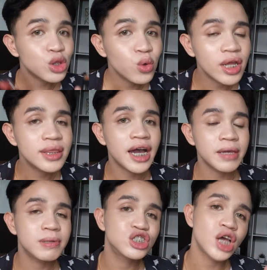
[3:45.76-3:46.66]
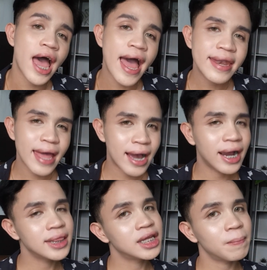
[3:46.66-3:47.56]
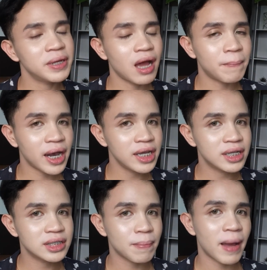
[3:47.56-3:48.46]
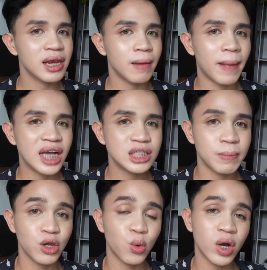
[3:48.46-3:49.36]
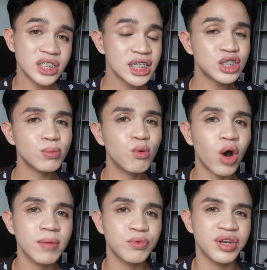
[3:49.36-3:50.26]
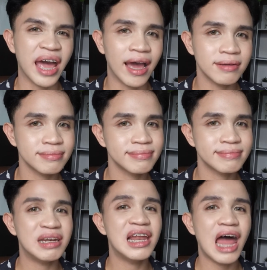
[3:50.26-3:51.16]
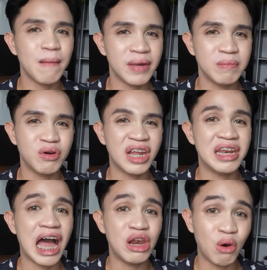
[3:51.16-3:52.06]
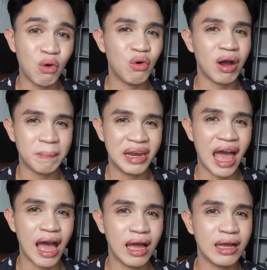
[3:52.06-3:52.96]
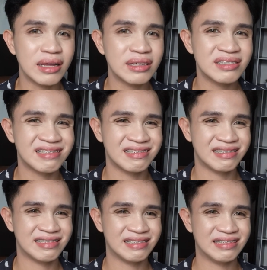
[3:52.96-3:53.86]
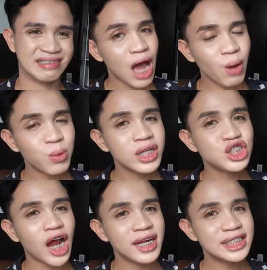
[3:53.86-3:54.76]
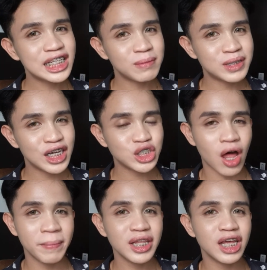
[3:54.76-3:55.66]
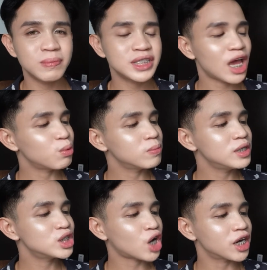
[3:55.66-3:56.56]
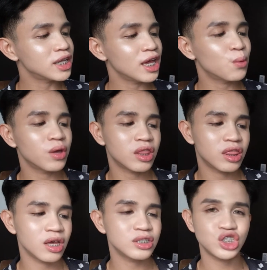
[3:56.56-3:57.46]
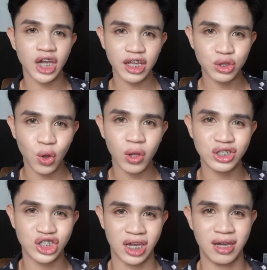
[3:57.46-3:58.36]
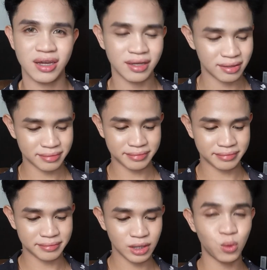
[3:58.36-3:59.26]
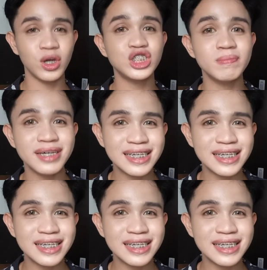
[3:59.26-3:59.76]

Di tulad ng iba dyan na ang ganda ng pinapakita sa panglabas. Pero once nasubukan mo na, malalaman mo na naloko ka pala. Now, I will try these lipsticks on my lips and I will be starting with the shade Dolce, which